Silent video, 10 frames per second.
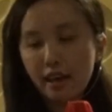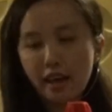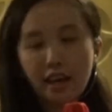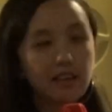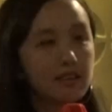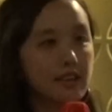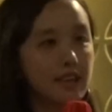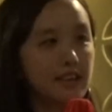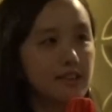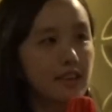And
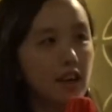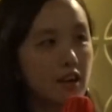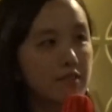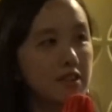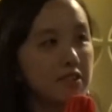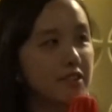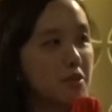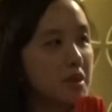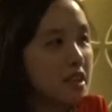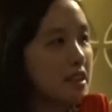again, very
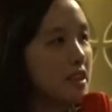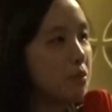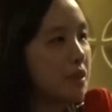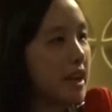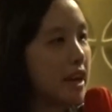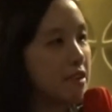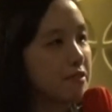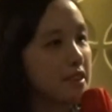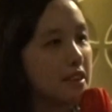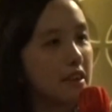similarly, we
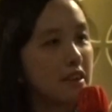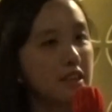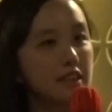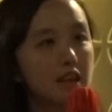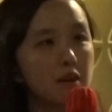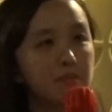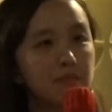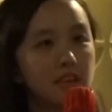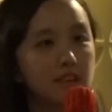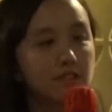have the enum,
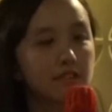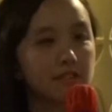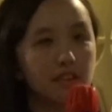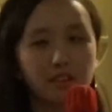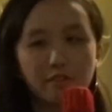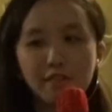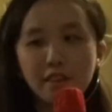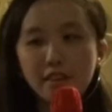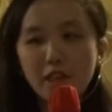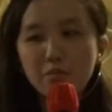just a
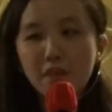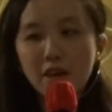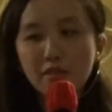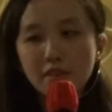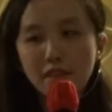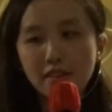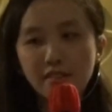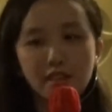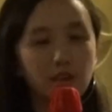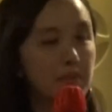different name now, is
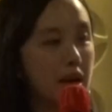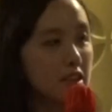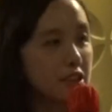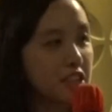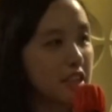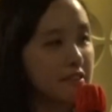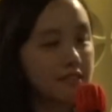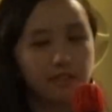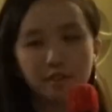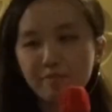the palette
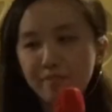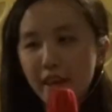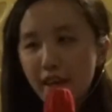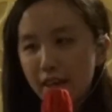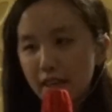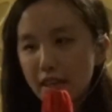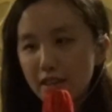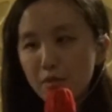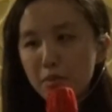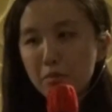shades.
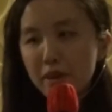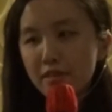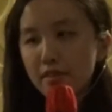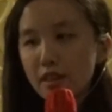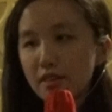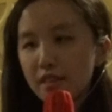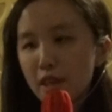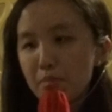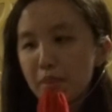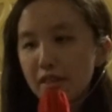It implements the
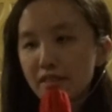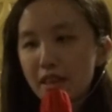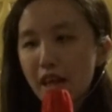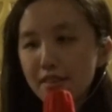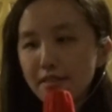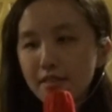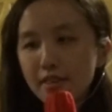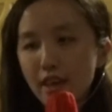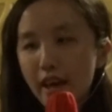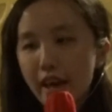same base class,
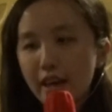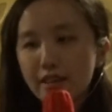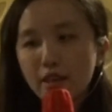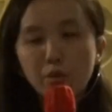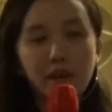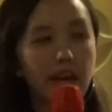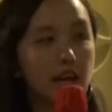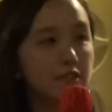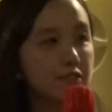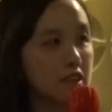and then we
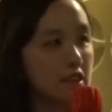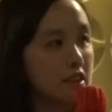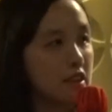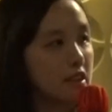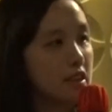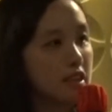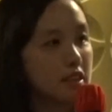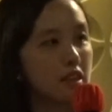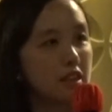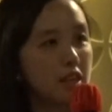have
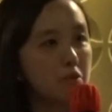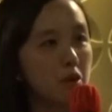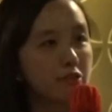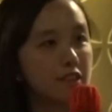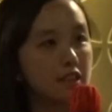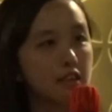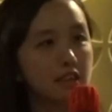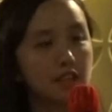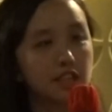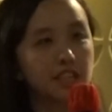the name of
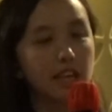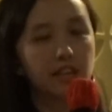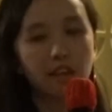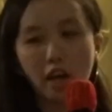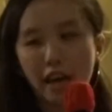the shade